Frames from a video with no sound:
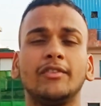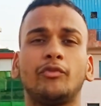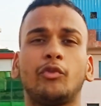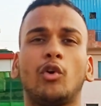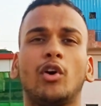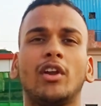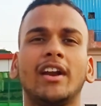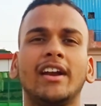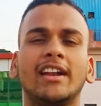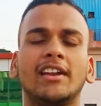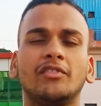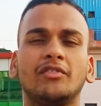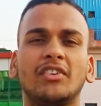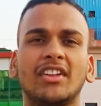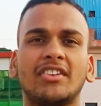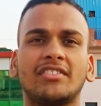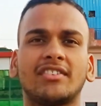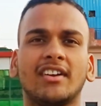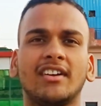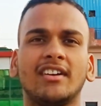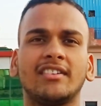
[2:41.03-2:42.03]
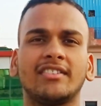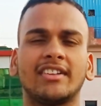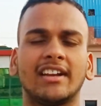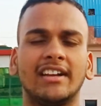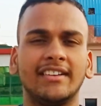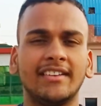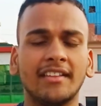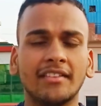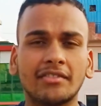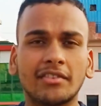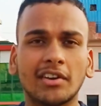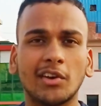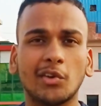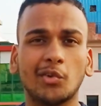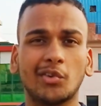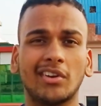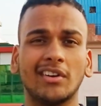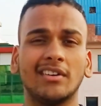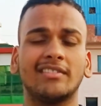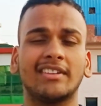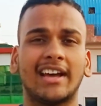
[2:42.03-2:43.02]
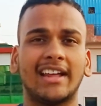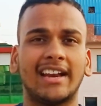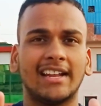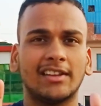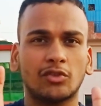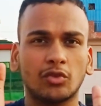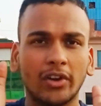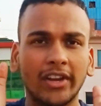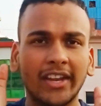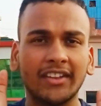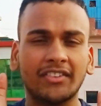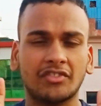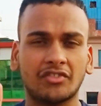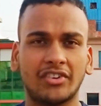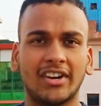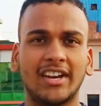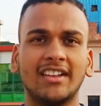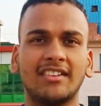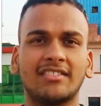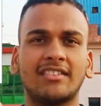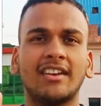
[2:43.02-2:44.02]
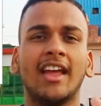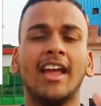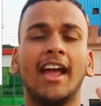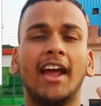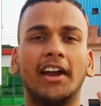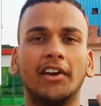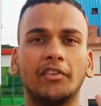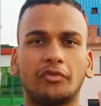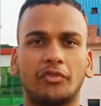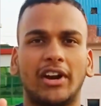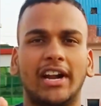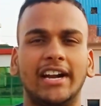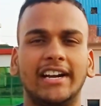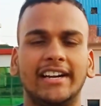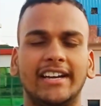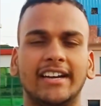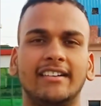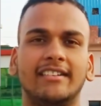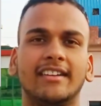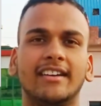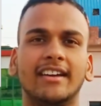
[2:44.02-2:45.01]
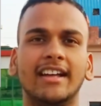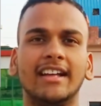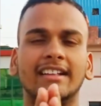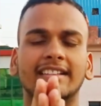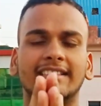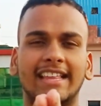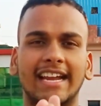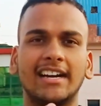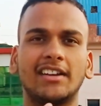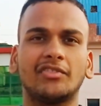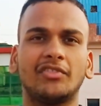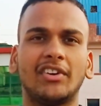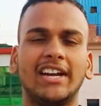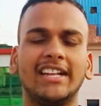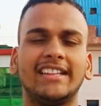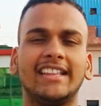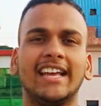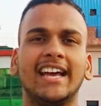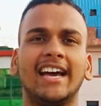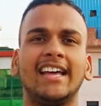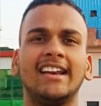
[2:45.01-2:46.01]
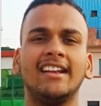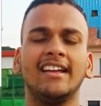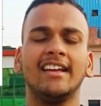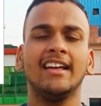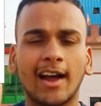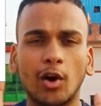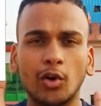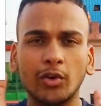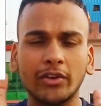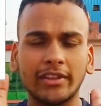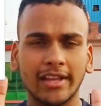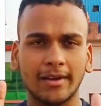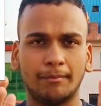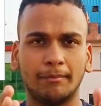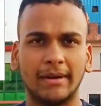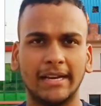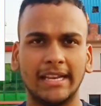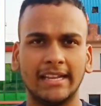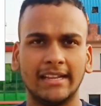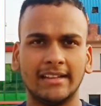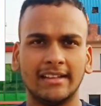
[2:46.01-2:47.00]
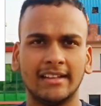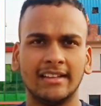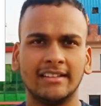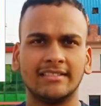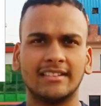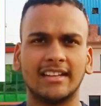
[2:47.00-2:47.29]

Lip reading: the foreign investors and the institutions are actually stressed and frightened. That's why they are taking out their money.